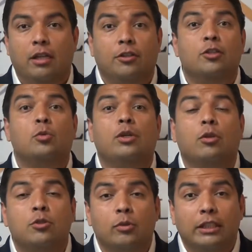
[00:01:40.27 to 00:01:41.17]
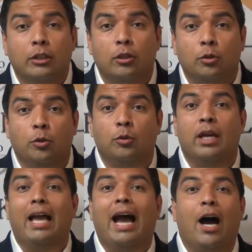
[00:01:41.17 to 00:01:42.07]
This would also include
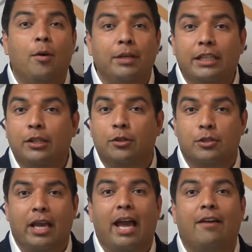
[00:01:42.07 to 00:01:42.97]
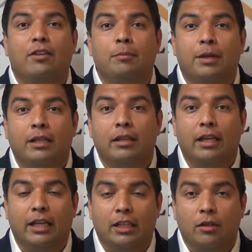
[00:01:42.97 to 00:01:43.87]
how many years have they been
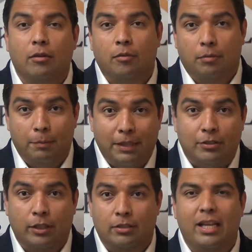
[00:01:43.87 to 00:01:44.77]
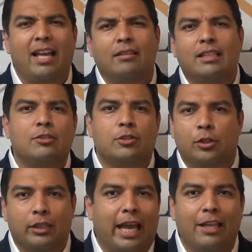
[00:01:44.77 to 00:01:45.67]
in the business. Not
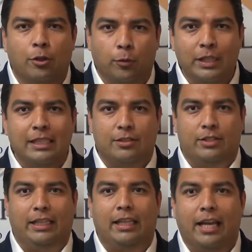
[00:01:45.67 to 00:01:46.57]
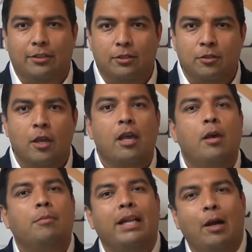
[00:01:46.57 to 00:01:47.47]
necessarily had their real estate license,
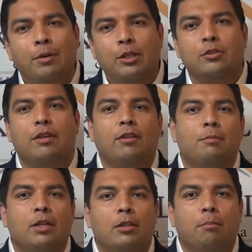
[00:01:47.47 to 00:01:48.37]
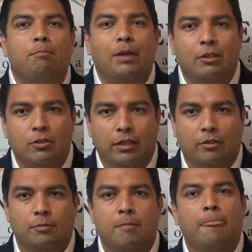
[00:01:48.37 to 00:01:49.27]
but how many years have they been in the
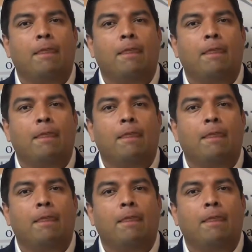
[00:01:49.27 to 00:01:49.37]
business?